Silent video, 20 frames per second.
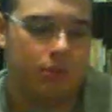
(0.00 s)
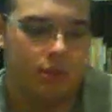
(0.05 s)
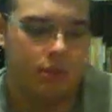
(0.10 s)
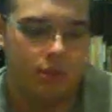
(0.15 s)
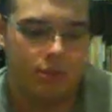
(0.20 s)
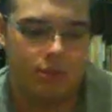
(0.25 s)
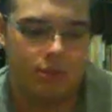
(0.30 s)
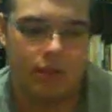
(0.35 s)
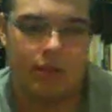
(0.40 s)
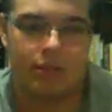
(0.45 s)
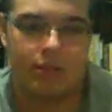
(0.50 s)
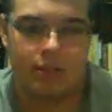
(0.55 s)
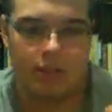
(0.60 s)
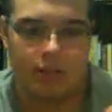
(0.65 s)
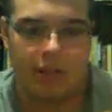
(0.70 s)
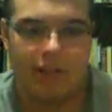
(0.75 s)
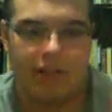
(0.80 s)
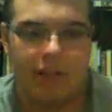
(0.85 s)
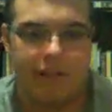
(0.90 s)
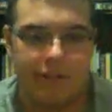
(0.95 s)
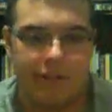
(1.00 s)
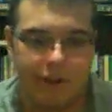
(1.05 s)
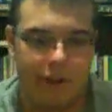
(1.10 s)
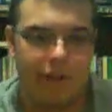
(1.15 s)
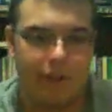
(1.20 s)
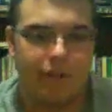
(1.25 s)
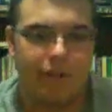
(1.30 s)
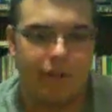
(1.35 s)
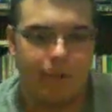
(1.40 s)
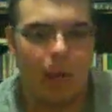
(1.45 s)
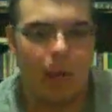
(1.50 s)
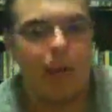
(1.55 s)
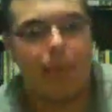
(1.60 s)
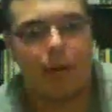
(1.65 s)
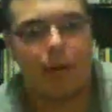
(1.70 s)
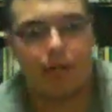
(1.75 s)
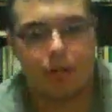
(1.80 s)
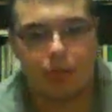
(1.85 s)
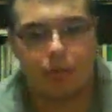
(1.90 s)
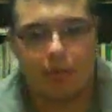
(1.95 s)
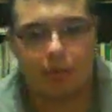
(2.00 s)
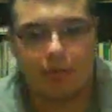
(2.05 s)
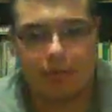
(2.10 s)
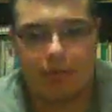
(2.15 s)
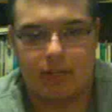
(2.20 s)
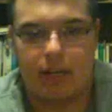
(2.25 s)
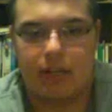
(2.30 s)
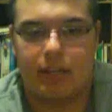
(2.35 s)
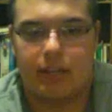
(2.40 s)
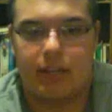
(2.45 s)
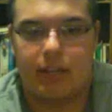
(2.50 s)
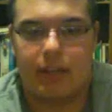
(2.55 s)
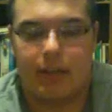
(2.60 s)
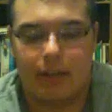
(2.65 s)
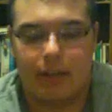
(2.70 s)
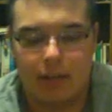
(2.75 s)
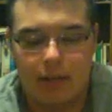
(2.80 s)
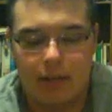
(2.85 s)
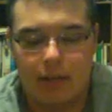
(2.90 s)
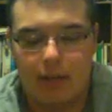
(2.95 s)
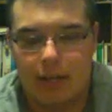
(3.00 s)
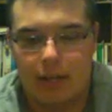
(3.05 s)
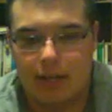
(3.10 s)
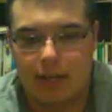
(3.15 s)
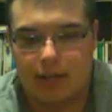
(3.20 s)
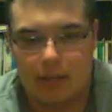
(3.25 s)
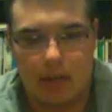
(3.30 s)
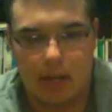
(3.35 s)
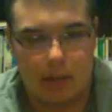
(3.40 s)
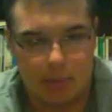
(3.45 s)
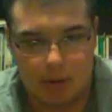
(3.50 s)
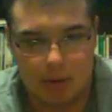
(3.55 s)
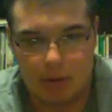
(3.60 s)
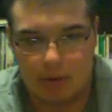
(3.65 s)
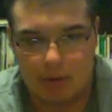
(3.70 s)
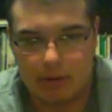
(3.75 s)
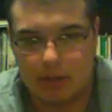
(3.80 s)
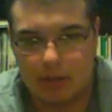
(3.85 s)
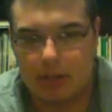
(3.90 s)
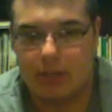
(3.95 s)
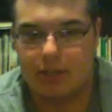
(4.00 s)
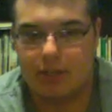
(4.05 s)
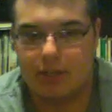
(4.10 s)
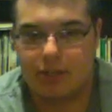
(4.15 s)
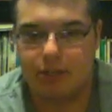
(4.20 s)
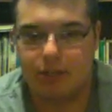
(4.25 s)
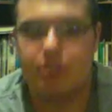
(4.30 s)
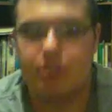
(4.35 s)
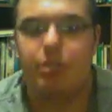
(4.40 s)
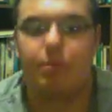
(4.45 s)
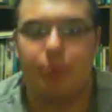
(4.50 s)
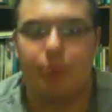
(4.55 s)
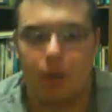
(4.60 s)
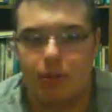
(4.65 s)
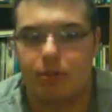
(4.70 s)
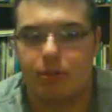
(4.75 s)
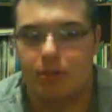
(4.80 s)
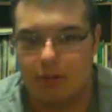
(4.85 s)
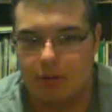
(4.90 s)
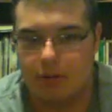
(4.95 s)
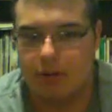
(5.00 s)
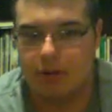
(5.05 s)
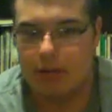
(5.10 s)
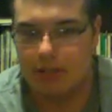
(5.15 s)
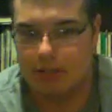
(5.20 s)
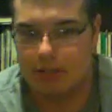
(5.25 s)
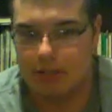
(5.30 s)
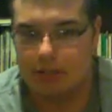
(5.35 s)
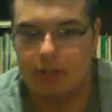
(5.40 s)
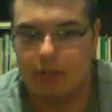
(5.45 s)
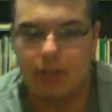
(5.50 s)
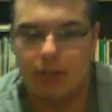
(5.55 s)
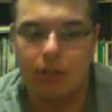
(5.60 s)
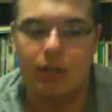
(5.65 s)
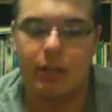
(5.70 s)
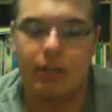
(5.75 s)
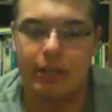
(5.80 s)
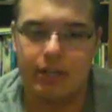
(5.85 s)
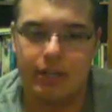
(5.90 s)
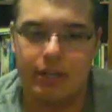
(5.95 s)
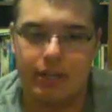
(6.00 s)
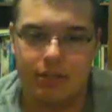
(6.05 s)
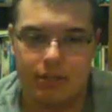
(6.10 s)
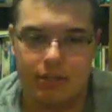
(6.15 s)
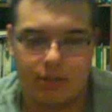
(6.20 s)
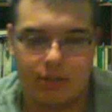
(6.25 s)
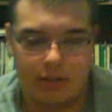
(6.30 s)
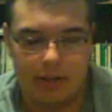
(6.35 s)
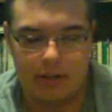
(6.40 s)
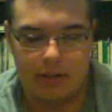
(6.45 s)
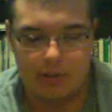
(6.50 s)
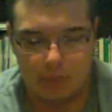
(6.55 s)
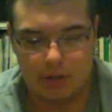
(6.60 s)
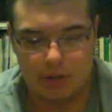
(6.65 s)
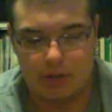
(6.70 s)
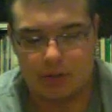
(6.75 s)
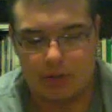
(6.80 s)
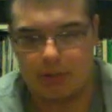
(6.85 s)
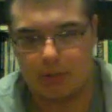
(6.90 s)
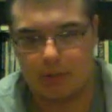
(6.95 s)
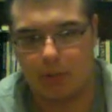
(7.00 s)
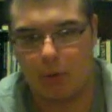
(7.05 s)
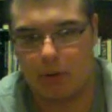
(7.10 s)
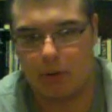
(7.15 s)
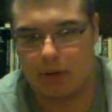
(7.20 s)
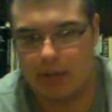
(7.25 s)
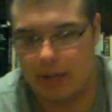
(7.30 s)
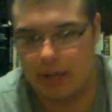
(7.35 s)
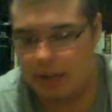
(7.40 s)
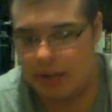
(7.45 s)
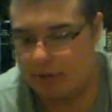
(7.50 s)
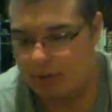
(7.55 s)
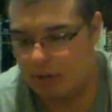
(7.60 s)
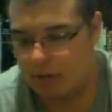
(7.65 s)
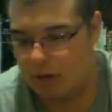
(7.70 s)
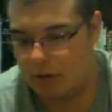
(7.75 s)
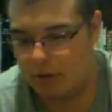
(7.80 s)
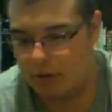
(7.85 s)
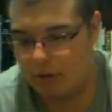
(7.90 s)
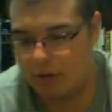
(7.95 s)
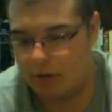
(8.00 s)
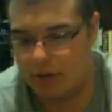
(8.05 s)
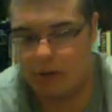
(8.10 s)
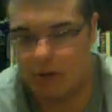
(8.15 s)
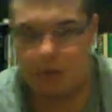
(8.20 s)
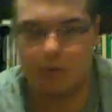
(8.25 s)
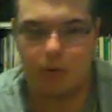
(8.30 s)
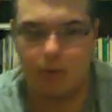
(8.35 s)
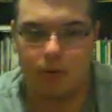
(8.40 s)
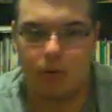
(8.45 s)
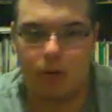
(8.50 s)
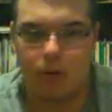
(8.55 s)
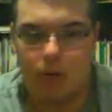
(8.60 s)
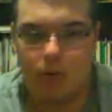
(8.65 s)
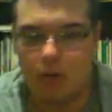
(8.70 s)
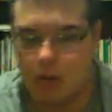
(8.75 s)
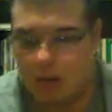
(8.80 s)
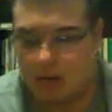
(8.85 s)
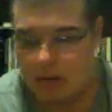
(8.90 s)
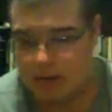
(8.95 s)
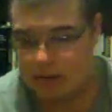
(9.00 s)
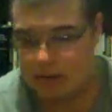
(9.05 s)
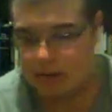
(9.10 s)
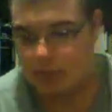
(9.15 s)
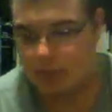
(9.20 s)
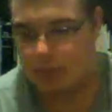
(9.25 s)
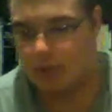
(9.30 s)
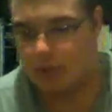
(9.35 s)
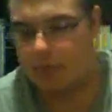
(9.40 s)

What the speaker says: So that's, if your bipod swivels like that, it's not broken. It's supposed to do that to ease and when you're supported down on the ground or on something.